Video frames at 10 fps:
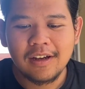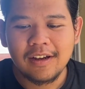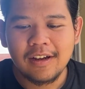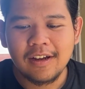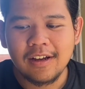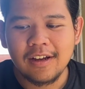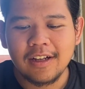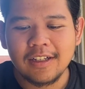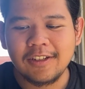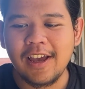
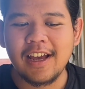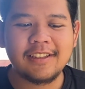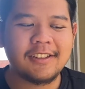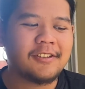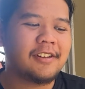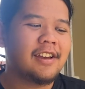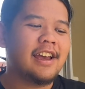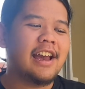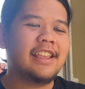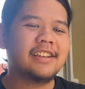So
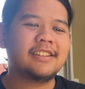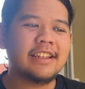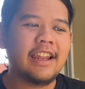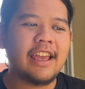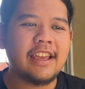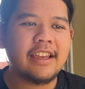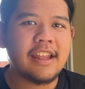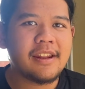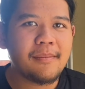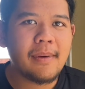I just lay
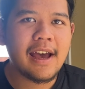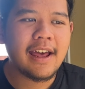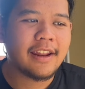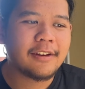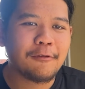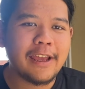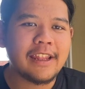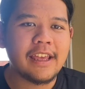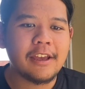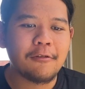in the bed and
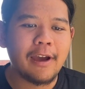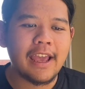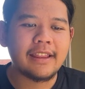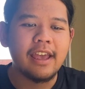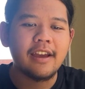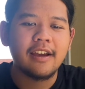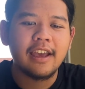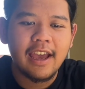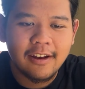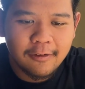waiting
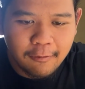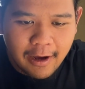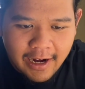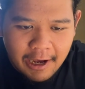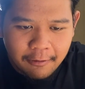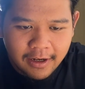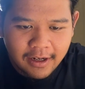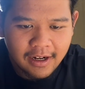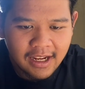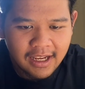again 1
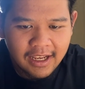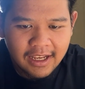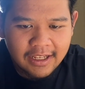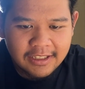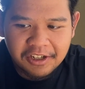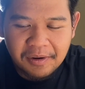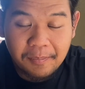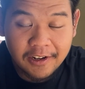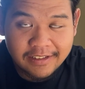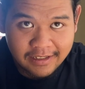hour. So the
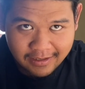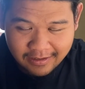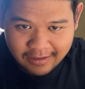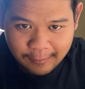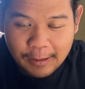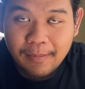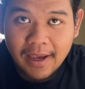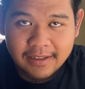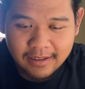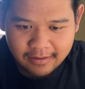process,
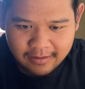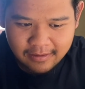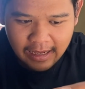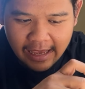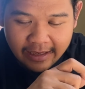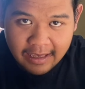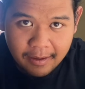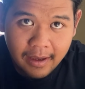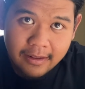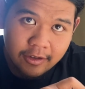imagine I
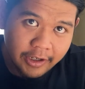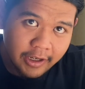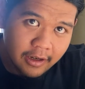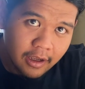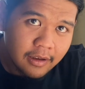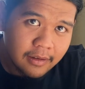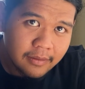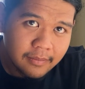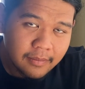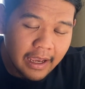came at 3 o'clock
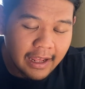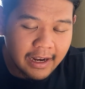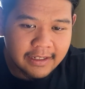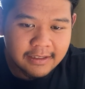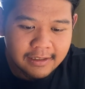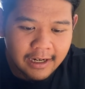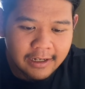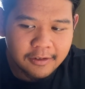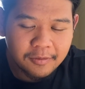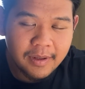and I
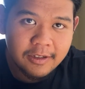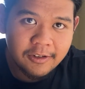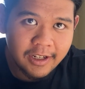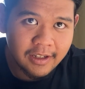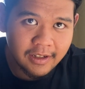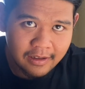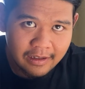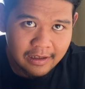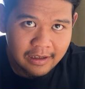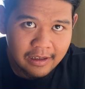start to be treated
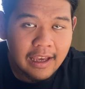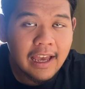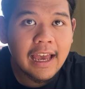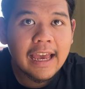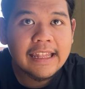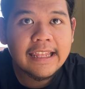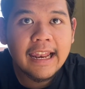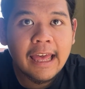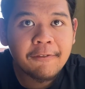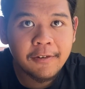at
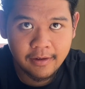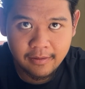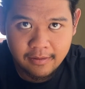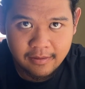11